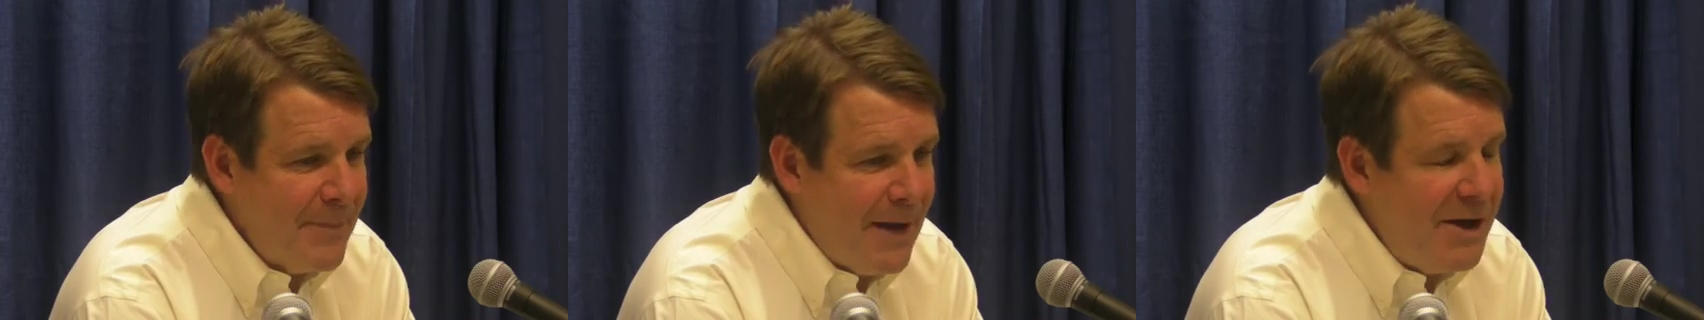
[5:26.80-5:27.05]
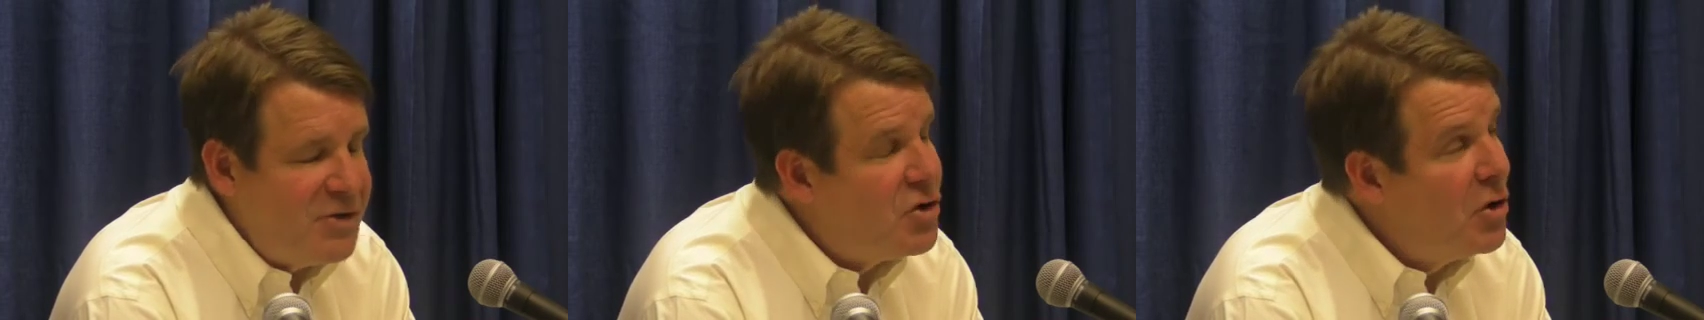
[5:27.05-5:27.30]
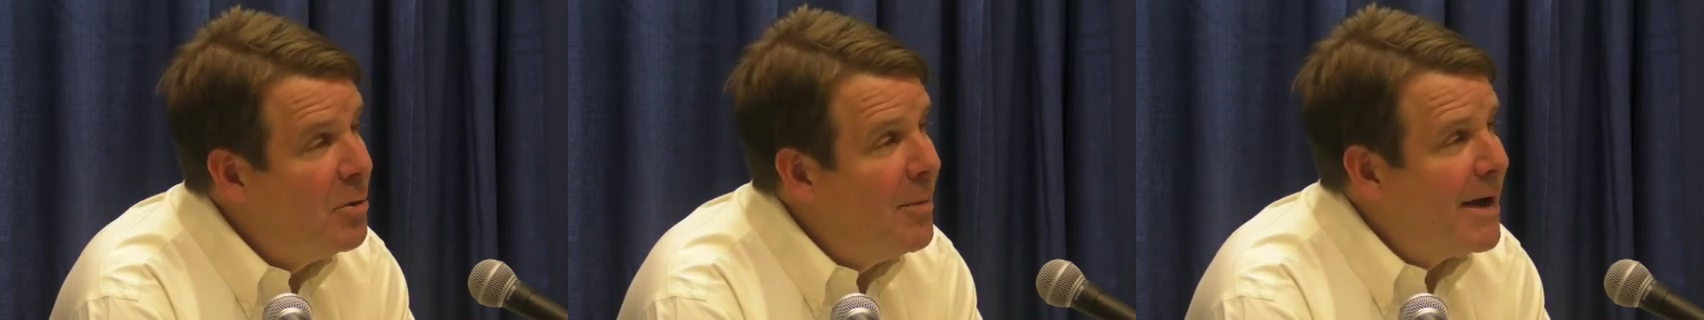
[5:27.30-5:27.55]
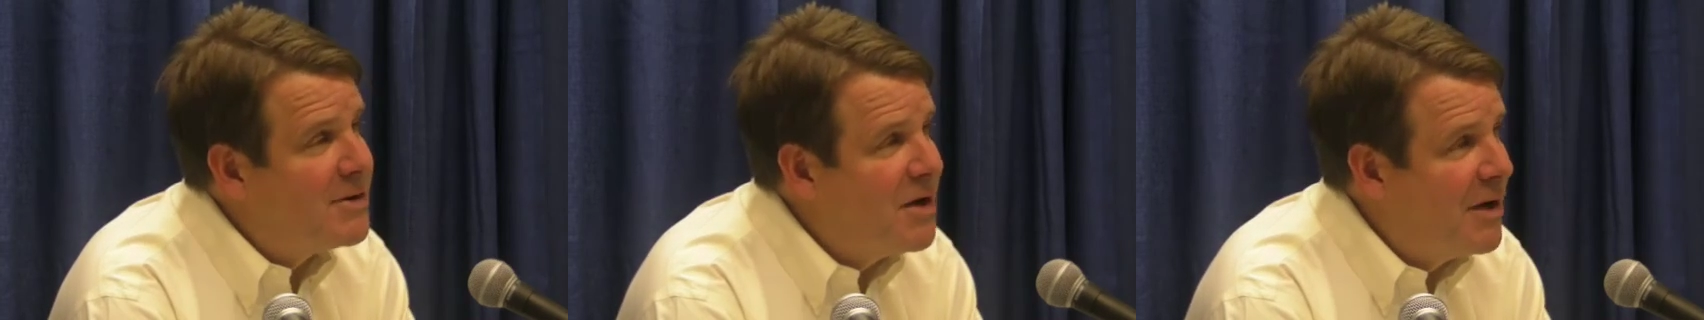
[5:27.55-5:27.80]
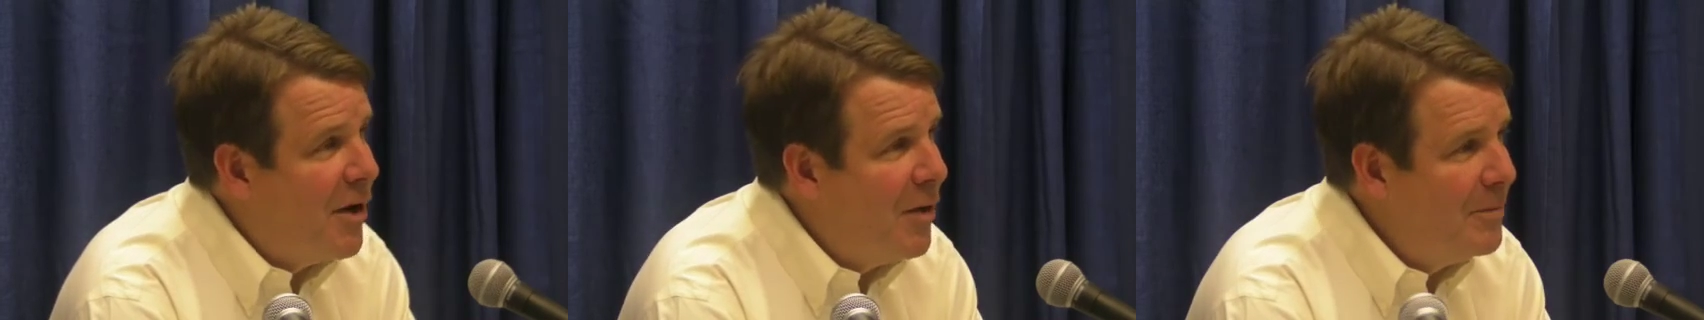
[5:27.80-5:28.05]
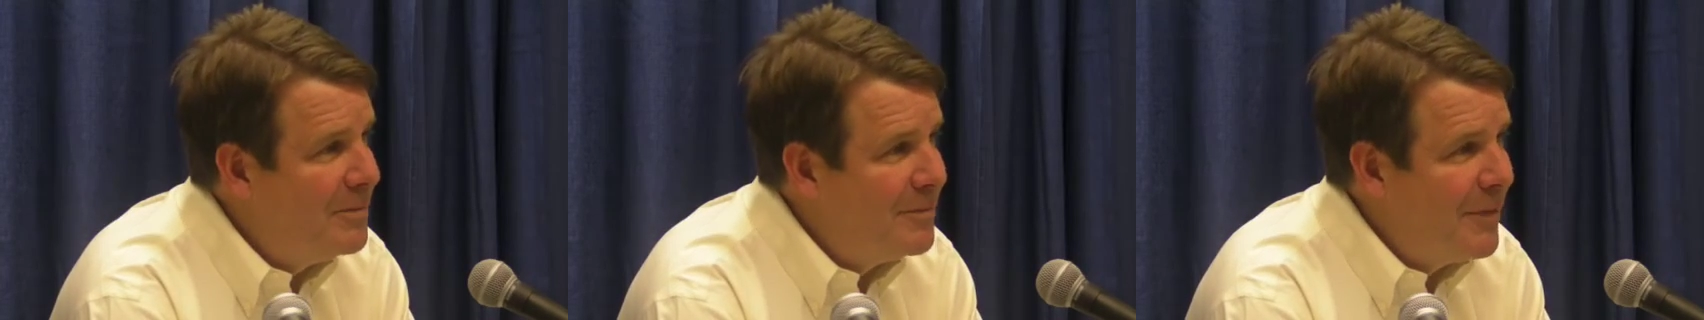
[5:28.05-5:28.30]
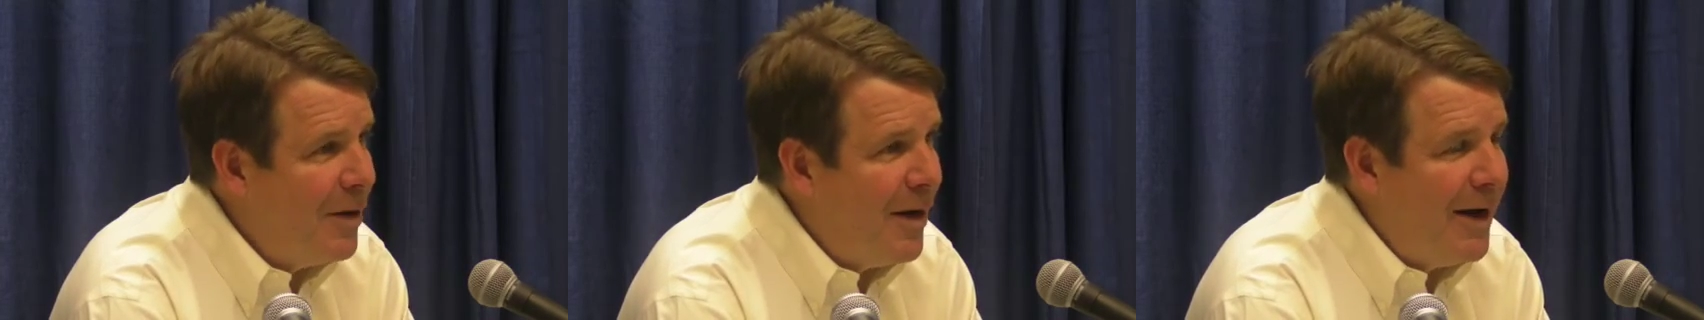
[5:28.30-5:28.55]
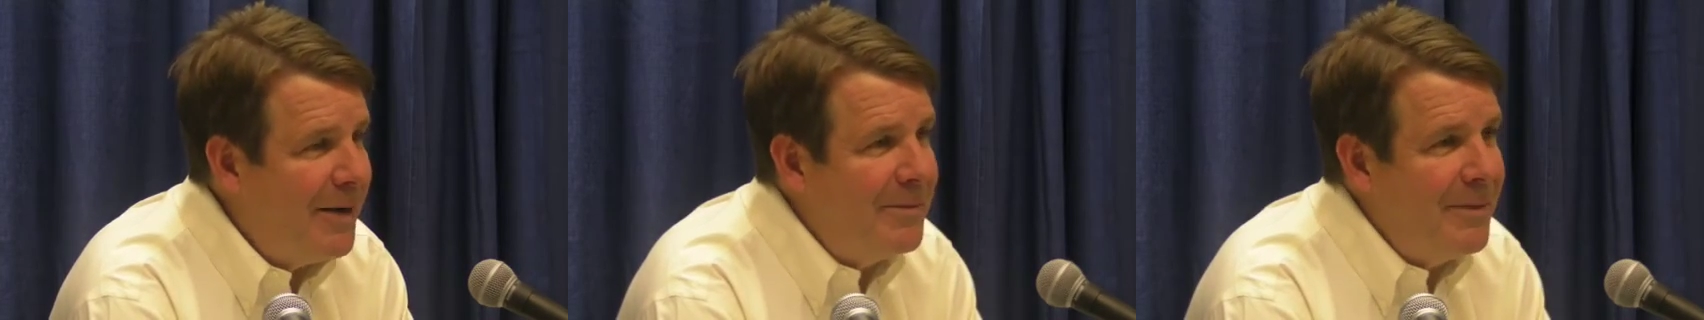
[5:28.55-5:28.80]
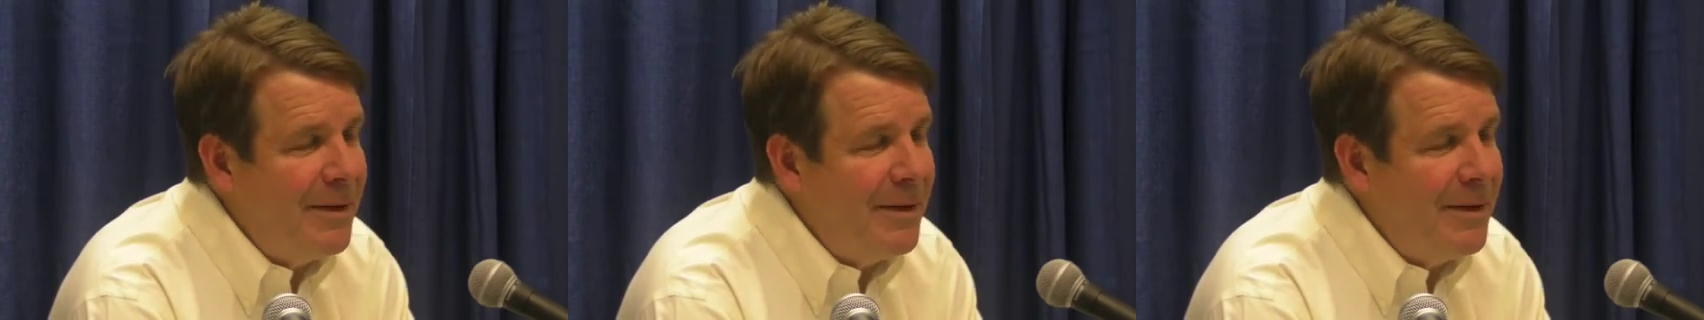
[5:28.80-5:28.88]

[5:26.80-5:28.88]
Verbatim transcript: Eastern New Mexico, all right?